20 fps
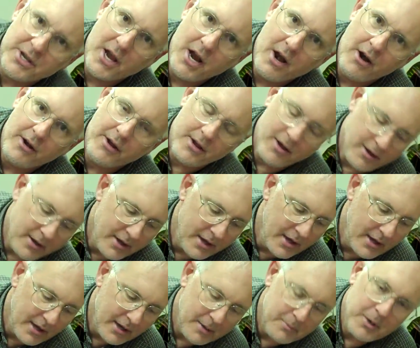the area.
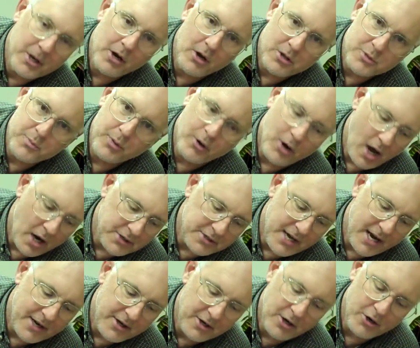Because
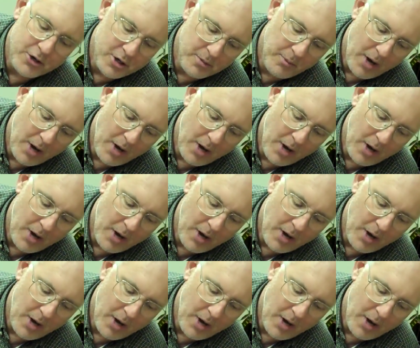peroxide, you know, your